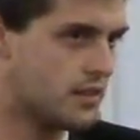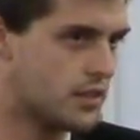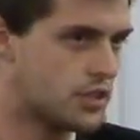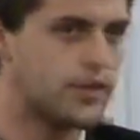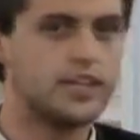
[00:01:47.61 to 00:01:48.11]

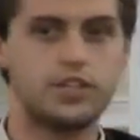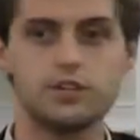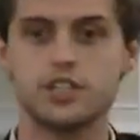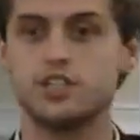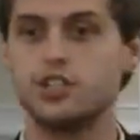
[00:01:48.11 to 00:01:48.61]
So He
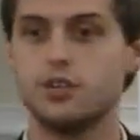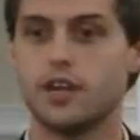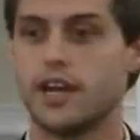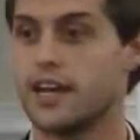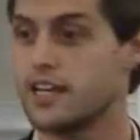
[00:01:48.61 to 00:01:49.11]
chooses Judah
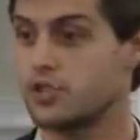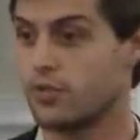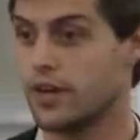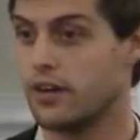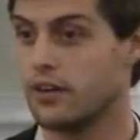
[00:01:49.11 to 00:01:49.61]
and
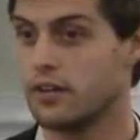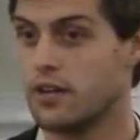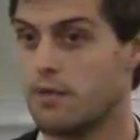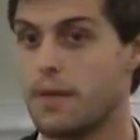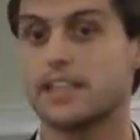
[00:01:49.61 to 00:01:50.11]
Israel,
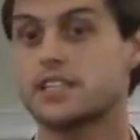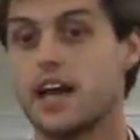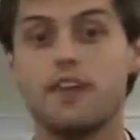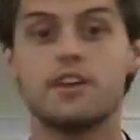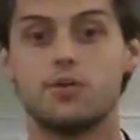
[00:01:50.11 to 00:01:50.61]
makes a
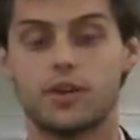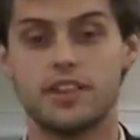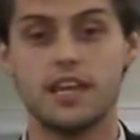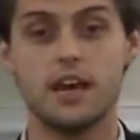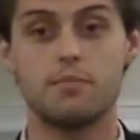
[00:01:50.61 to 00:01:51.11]
covenant with
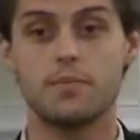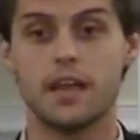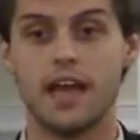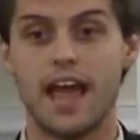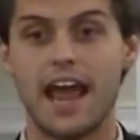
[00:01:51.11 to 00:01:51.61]
them,
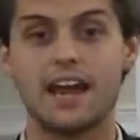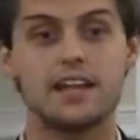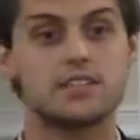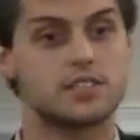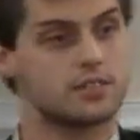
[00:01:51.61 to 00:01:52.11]
and
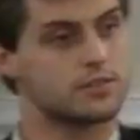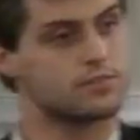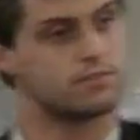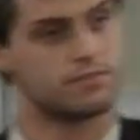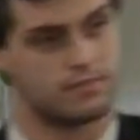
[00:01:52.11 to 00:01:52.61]
it's
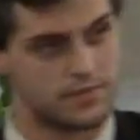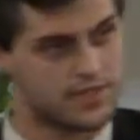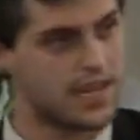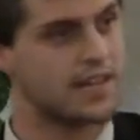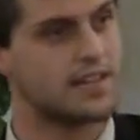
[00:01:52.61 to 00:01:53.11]

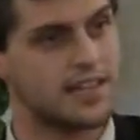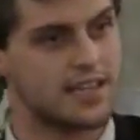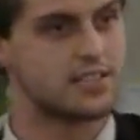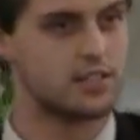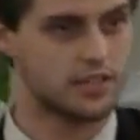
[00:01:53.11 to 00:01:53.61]
saying
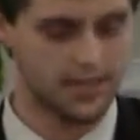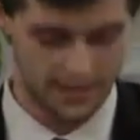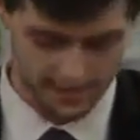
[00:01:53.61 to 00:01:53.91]
this. Look at this